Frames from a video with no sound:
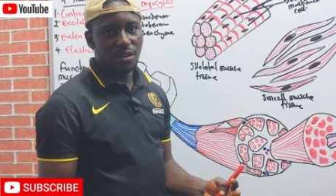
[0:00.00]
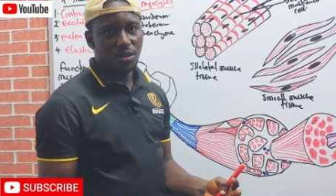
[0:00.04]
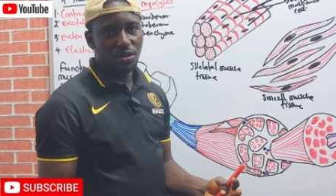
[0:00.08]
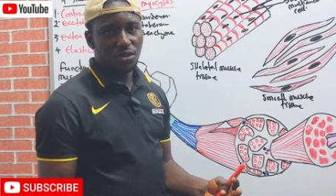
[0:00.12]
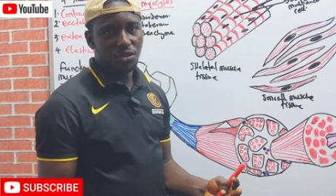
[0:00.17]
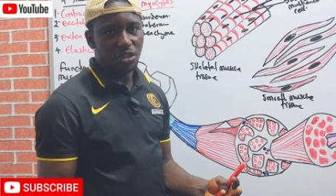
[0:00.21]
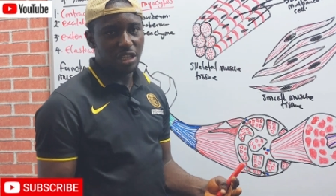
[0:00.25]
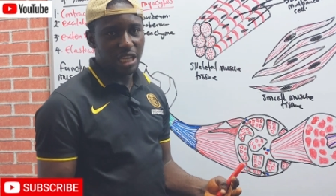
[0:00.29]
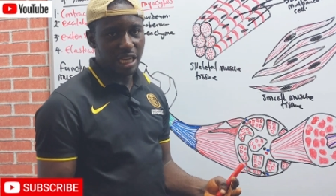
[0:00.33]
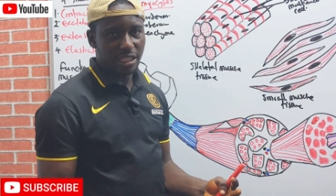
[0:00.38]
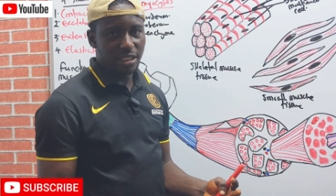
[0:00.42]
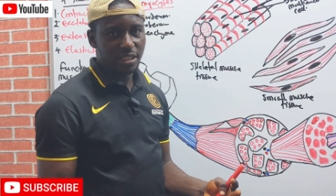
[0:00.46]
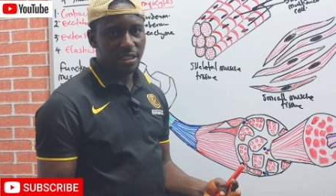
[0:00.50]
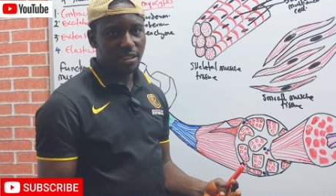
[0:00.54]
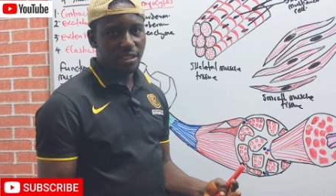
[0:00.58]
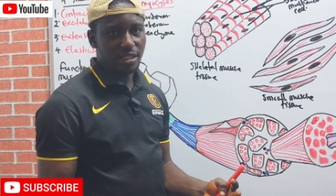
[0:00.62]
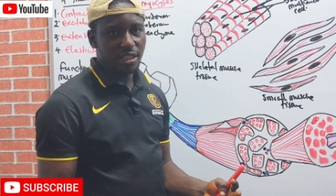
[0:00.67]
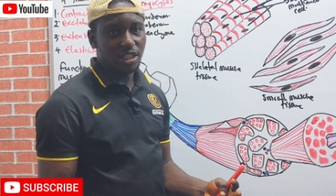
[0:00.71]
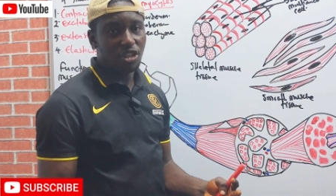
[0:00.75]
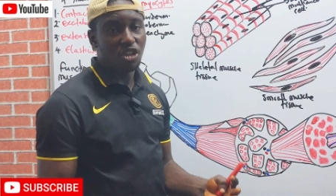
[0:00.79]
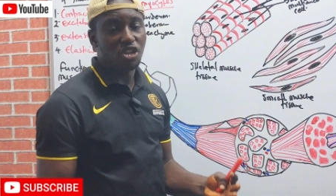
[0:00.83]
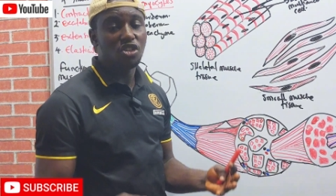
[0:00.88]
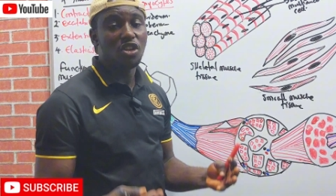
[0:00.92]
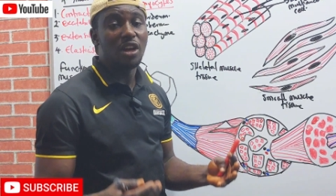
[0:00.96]
You get?
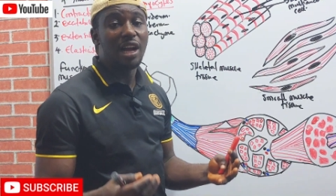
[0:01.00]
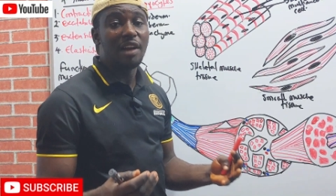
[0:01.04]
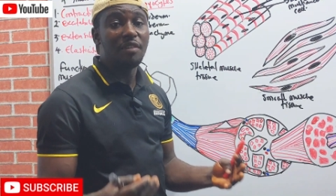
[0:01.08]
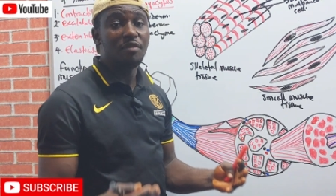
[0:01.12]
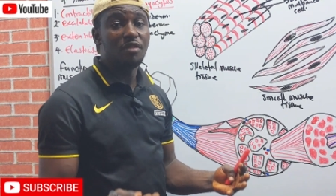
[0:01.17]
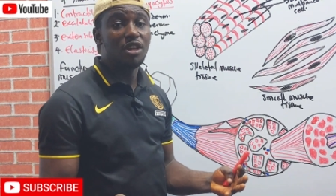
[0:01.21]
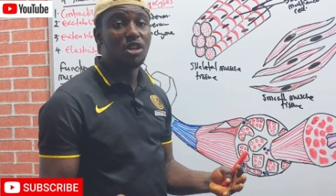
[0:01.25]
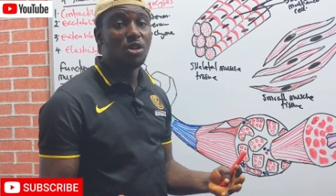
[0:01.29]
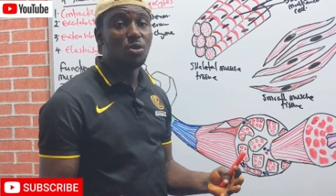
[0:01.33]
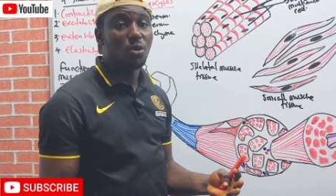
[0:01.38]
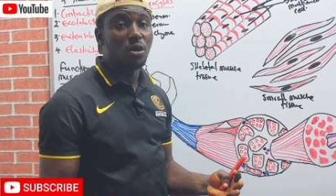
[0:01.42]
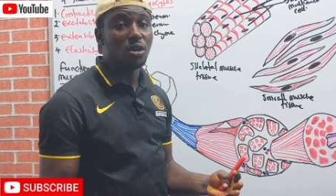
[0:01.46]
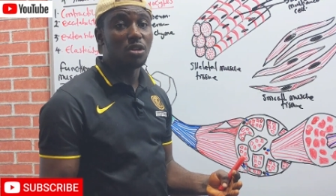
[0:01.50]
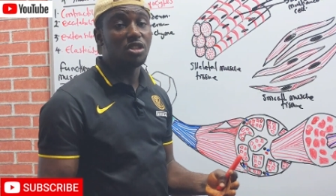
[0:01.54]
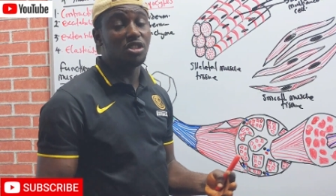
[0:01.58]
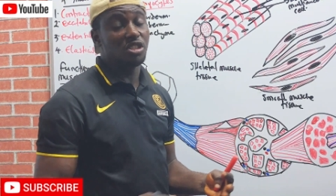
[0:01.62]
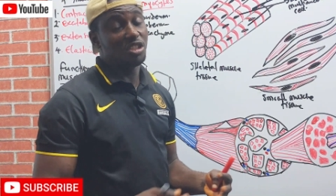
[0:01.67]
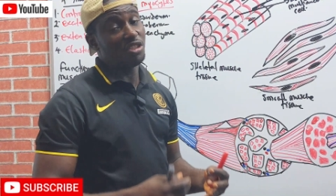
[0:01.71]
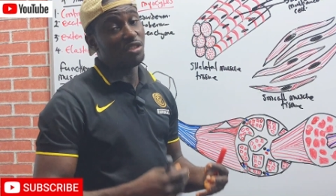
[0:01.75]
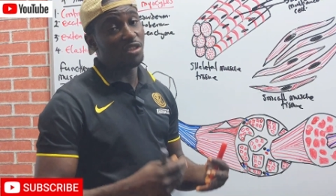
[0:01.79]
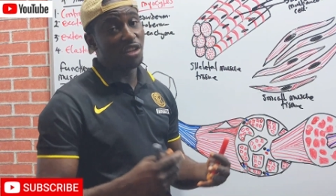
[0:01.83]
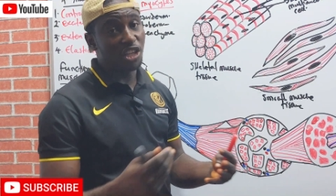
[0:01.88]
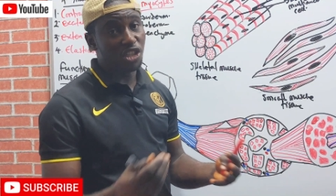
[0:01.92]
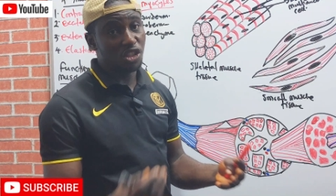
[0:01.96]
It does not have any what?
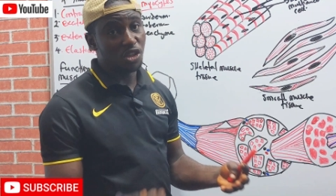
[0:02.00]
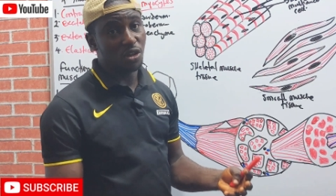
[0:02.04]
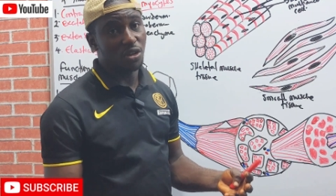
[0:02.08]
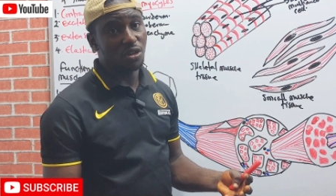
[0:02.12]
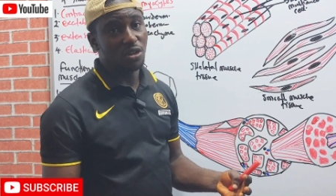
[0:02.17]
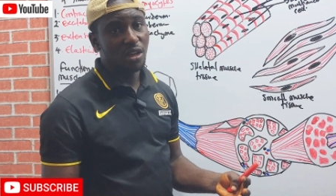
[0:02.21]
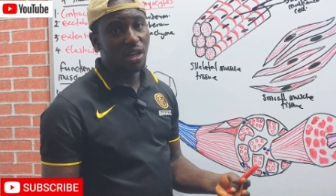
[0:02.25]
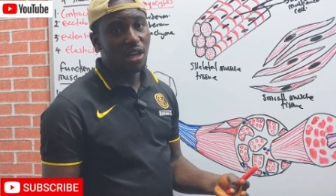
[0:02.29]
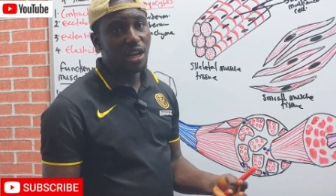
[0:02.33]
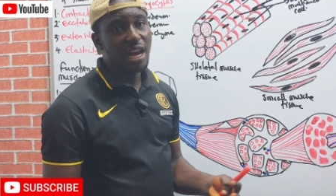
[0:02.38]
Striation.